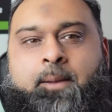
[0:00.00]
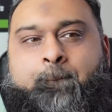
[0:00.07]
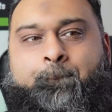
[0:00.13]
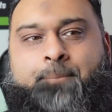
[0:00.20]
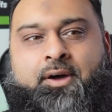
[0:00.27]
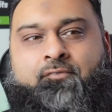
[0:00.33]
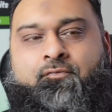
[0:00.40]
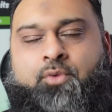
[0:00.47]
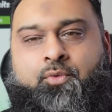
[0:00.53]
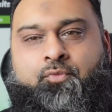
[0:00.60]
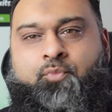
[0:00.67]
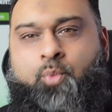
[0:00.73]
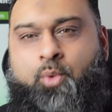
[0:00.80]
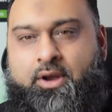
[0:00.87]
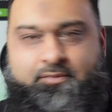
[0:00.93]
but for
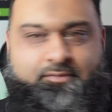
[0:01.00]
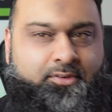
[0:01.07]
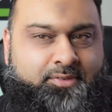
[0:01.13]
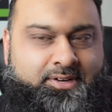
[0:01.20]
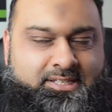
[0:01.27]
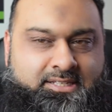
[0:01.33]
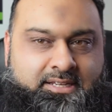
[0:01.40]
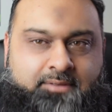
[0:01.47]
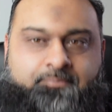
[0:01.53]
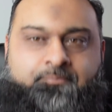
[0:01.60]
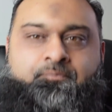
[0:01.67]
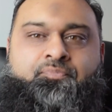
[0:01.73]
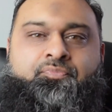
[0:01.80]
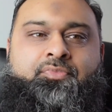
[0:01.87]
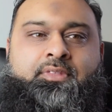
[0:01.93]
whatever reason,
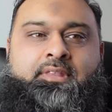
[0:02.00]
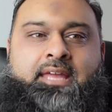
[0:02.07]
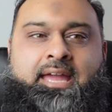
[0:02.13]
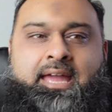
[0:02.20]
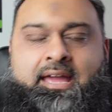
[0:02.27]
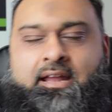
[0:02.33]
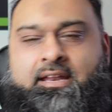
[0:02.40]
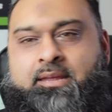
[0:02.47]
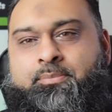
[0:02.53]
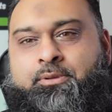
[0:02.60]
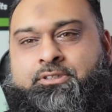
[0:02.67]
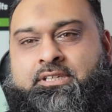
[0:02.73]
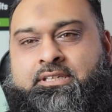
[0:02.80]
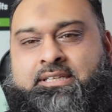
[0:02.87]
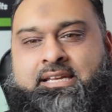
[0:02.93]
they're unable
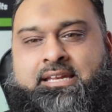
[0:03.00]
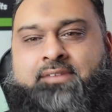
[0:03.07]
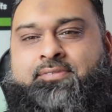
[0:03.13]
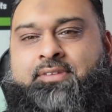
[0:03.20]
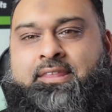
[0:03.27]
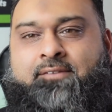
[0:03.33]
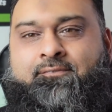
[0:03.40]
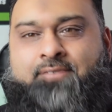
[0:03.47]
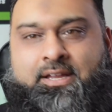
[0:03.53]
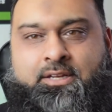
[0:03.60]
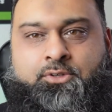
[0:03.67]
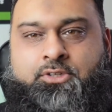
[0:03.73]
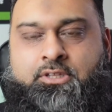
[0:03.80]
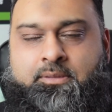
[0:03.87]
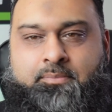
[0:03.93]
to deliver that
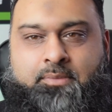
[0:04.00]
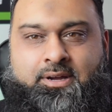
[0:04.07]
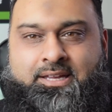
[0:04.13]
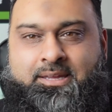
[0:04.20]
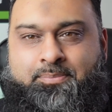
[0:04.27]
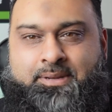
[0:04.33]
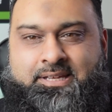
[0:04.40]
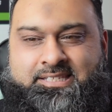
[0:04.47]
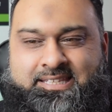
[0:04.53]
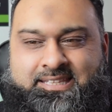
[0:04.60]
value to the marketplace,